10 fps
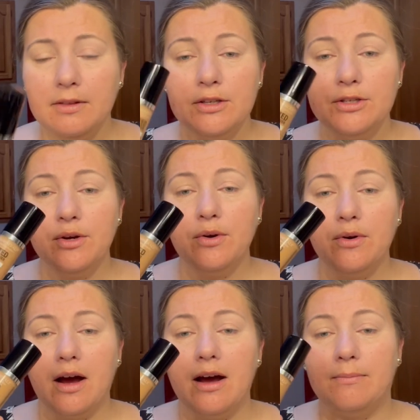
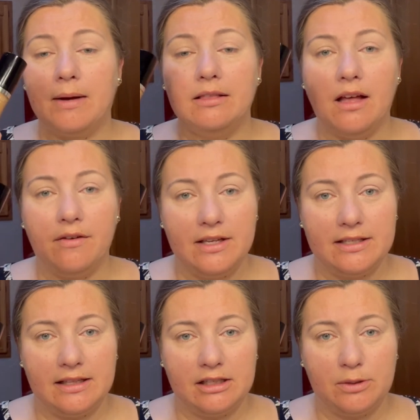So I love
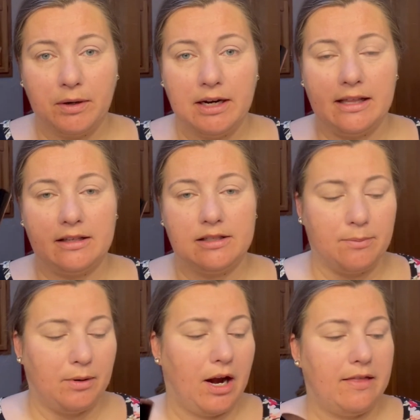this in the spring and the
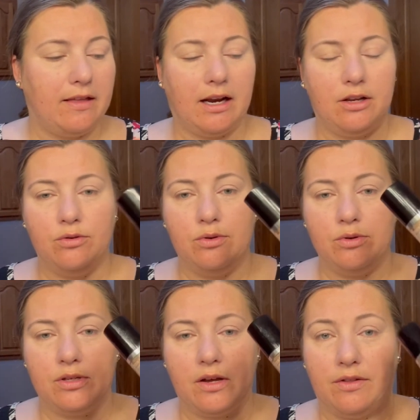summer, and then I
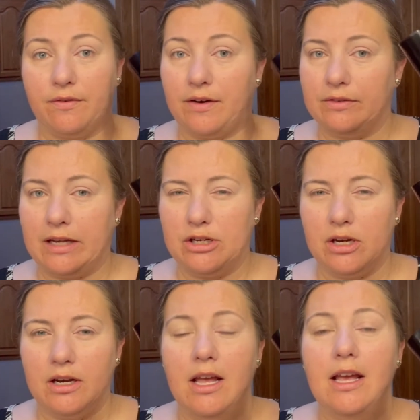use the
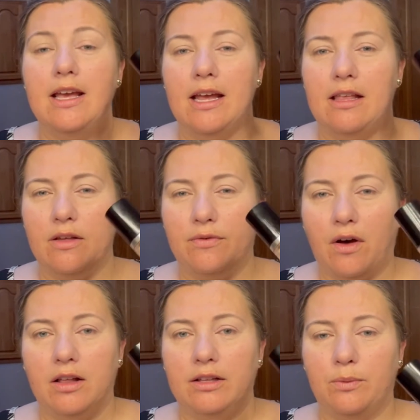foundation in the
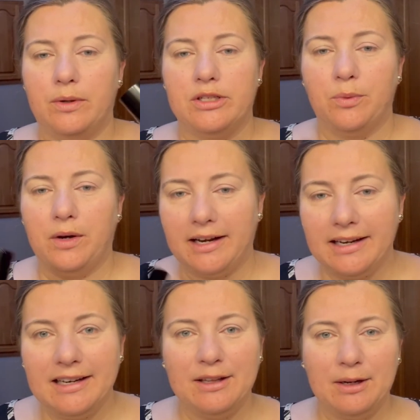fall and the winter when I
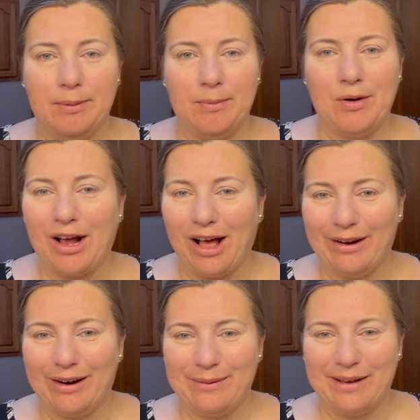need a little bit more
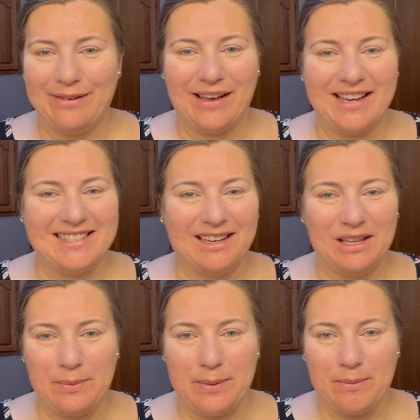color on my face and a
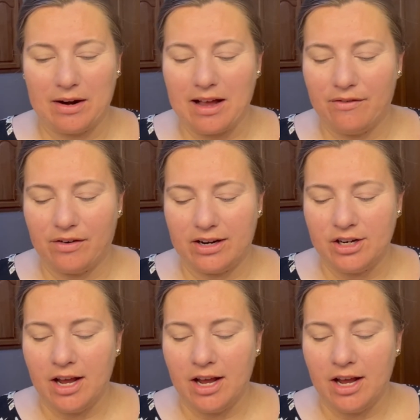little bit more coverage.